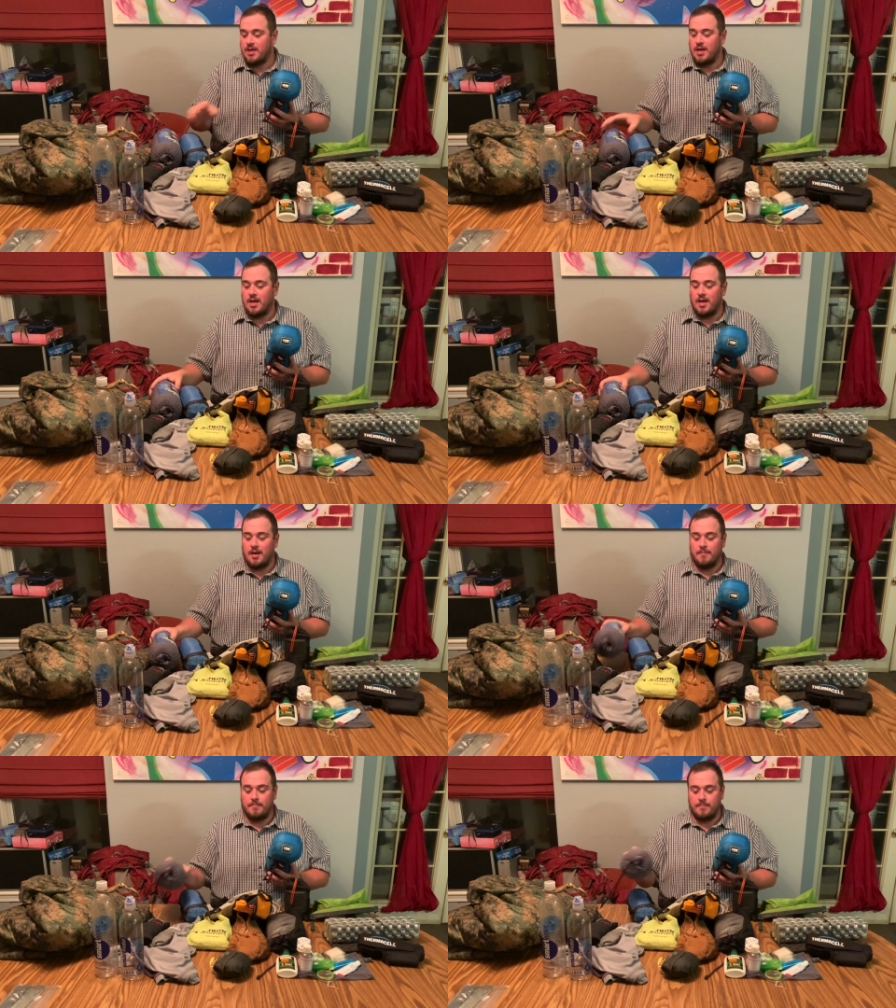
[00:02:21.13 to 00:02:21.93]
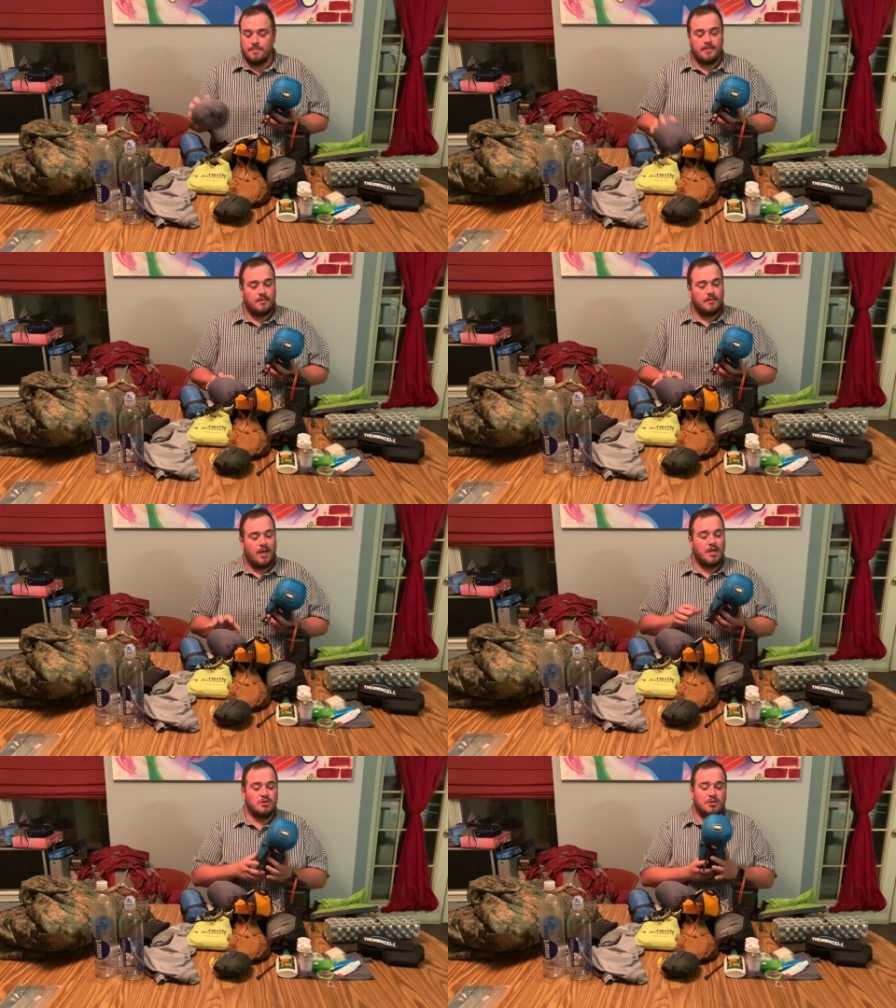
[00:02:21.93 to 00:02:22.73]
I
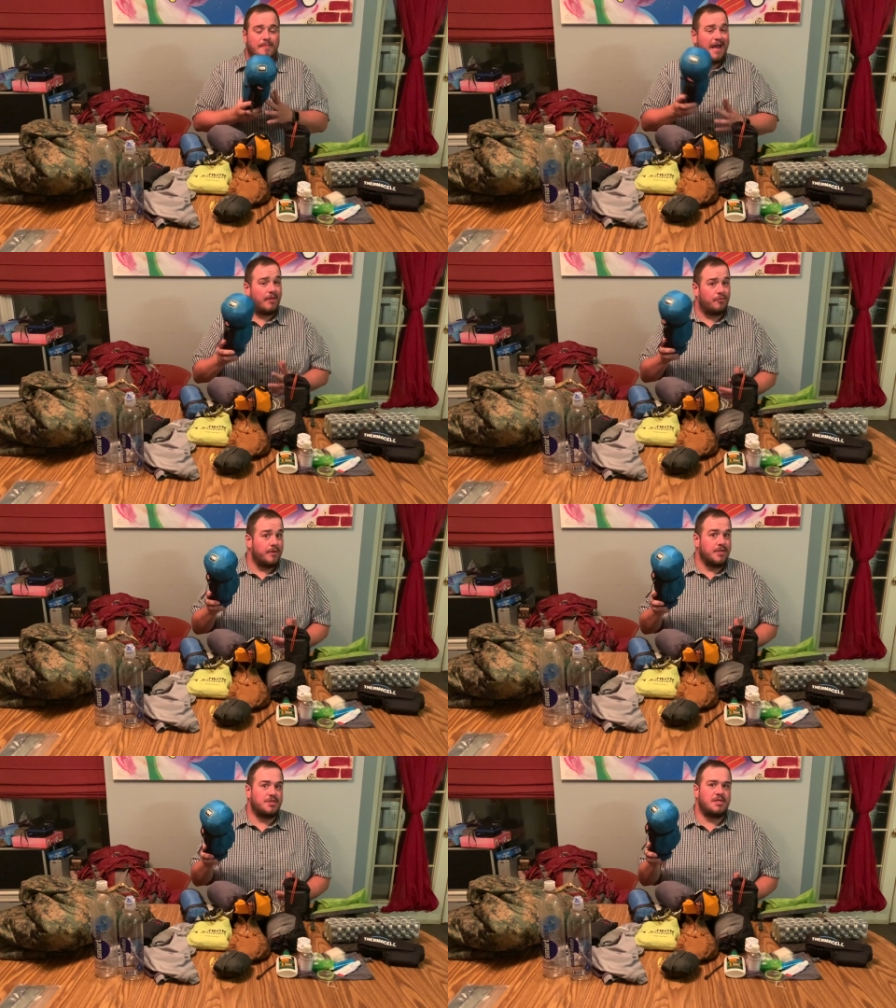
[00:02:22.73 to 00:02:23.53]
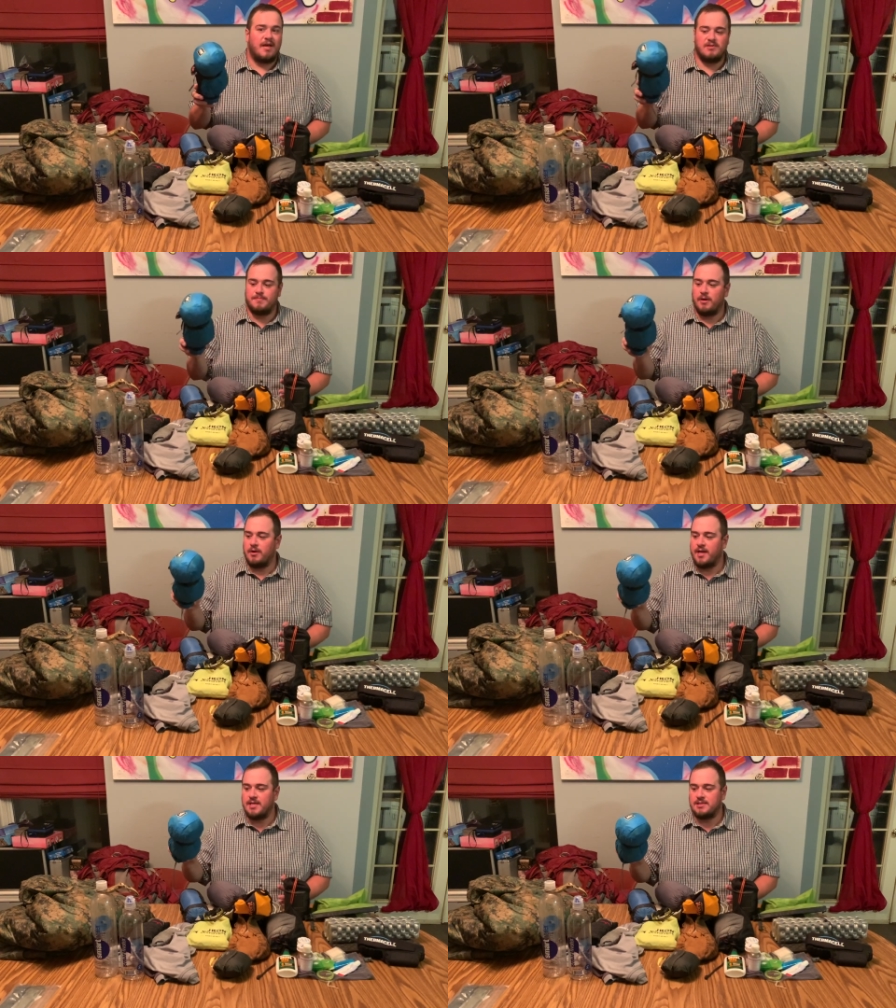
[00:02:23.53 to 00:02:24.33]
usually pack 3 just to have a spare in
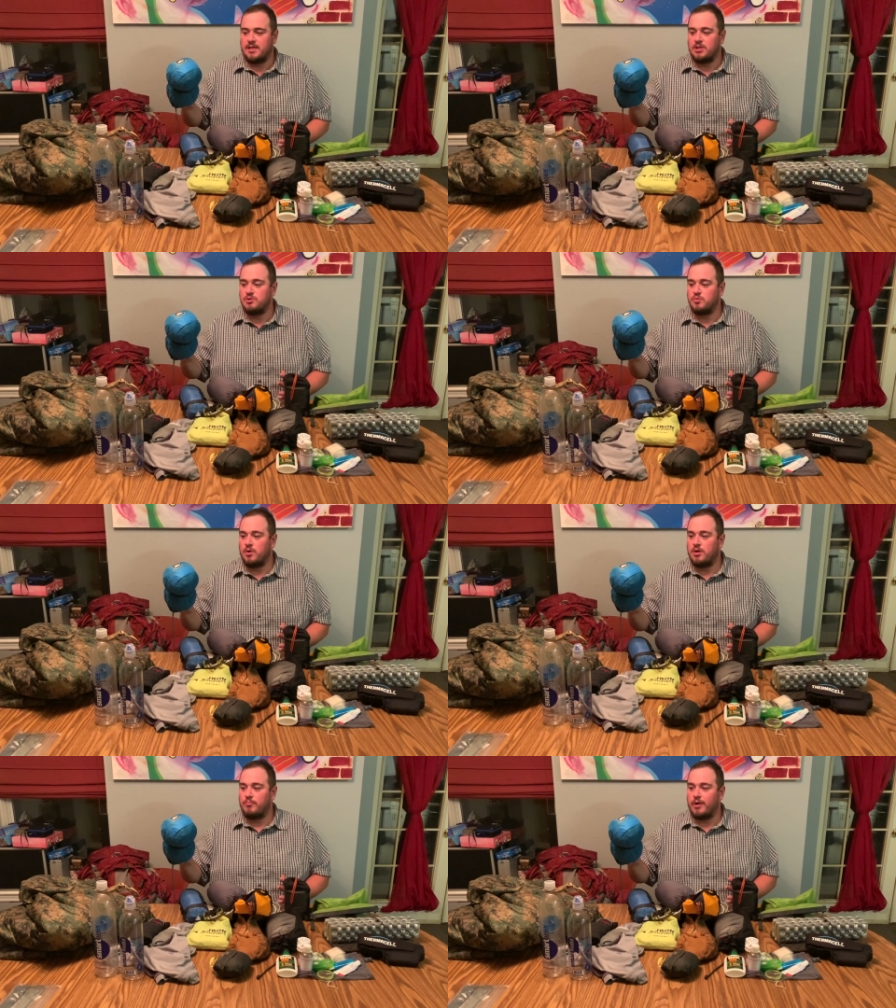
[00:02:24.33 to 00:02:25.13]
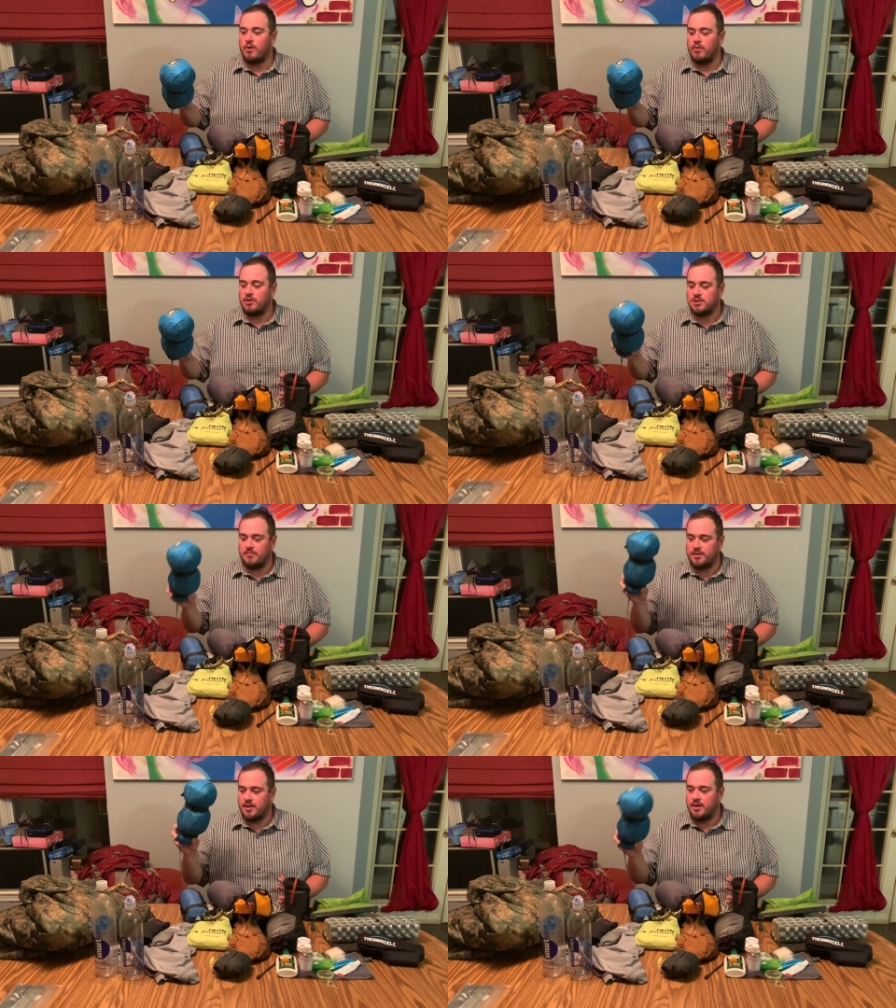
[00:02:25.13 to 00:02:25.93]
case I lose one or break one or
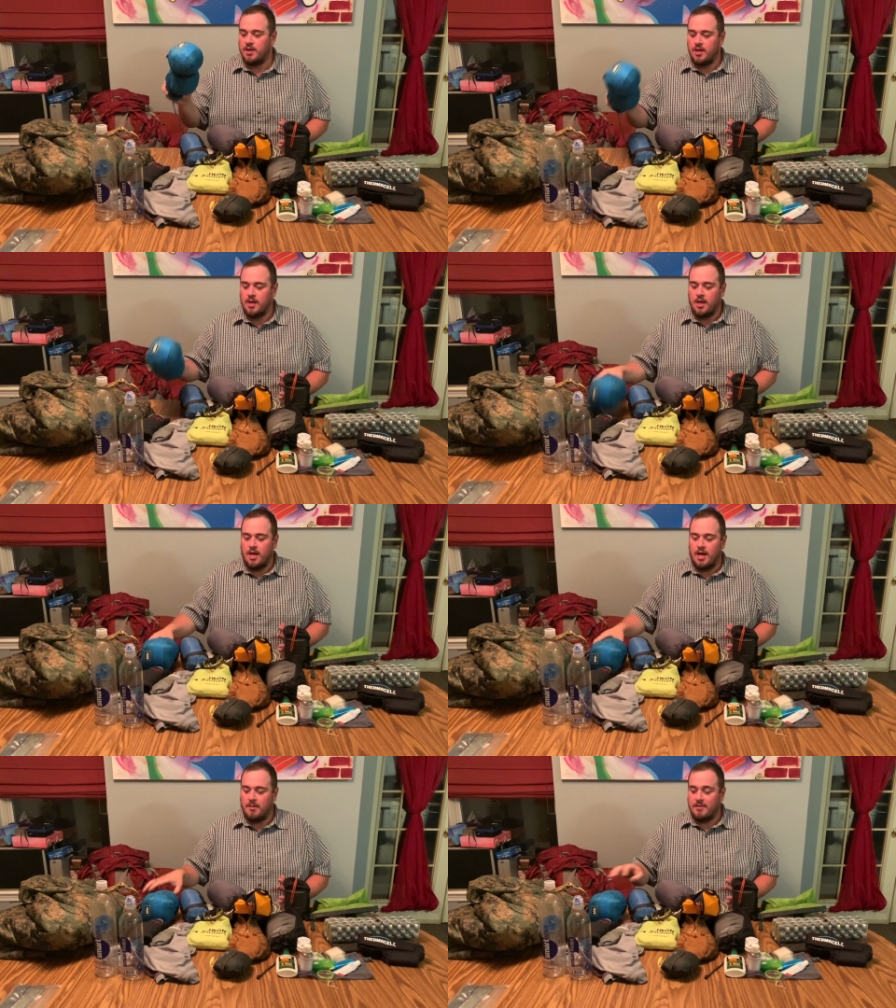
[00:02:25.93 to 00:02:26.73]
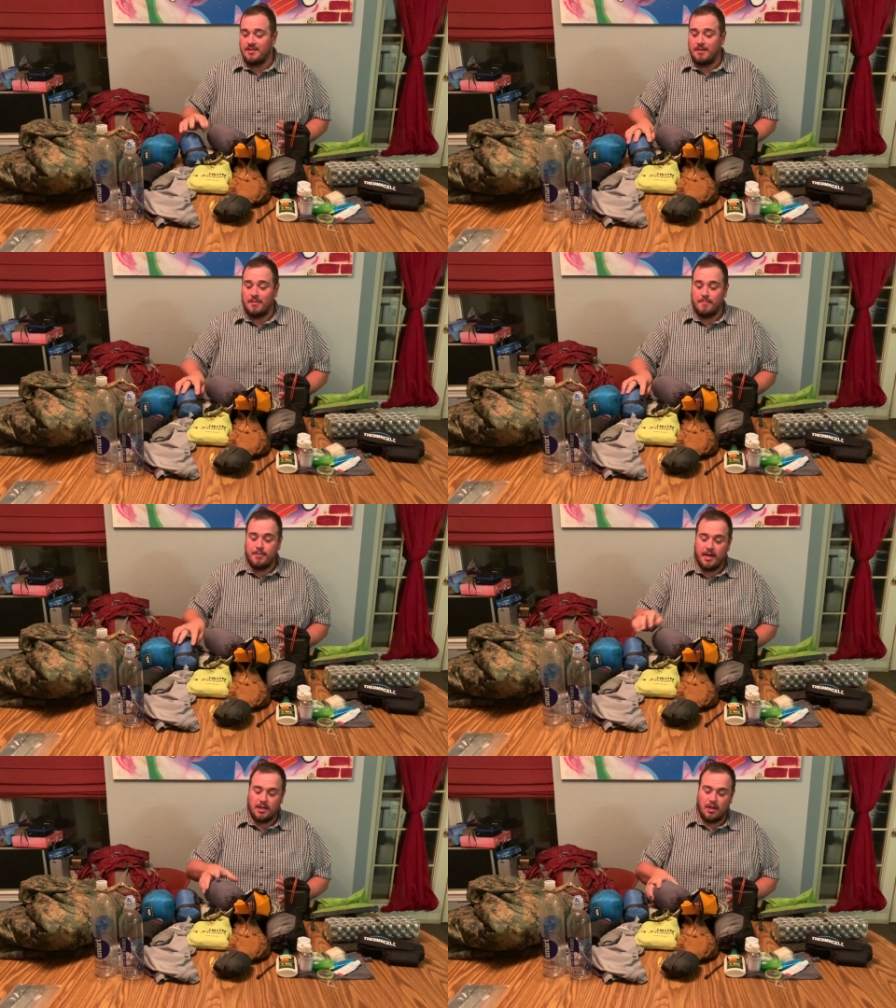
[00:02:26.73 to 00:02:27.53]
something. And then my
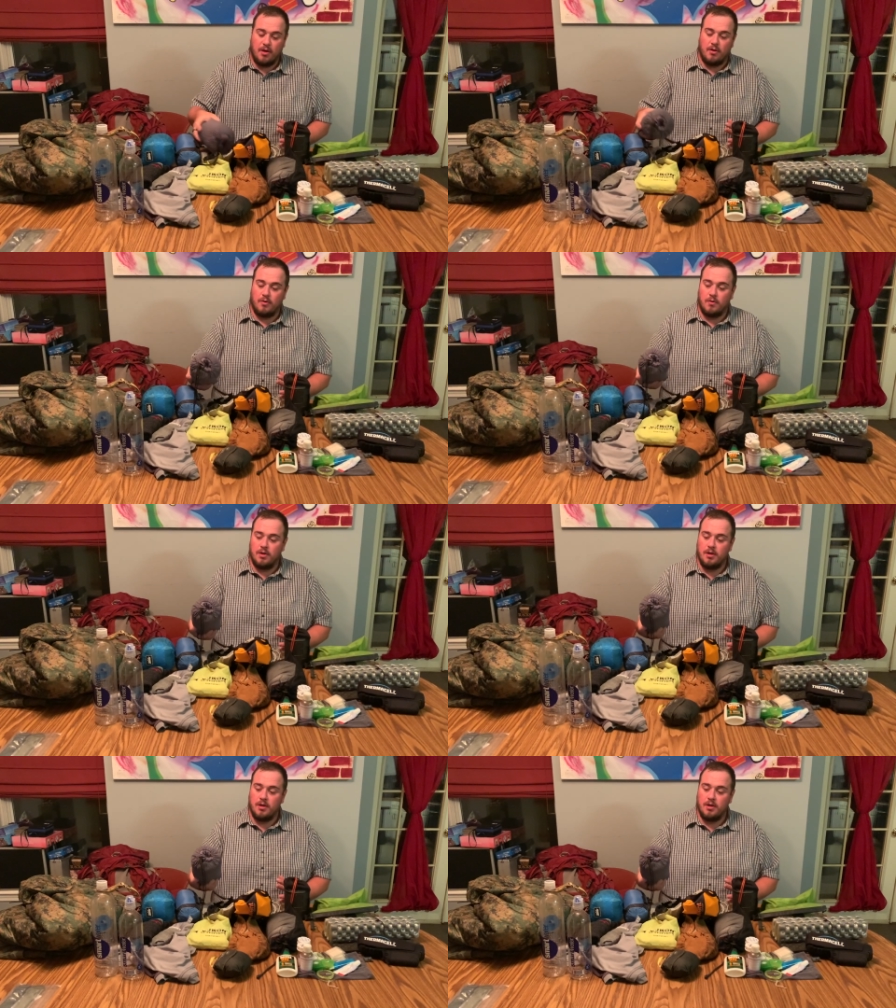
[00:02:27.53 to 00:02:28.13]
pillow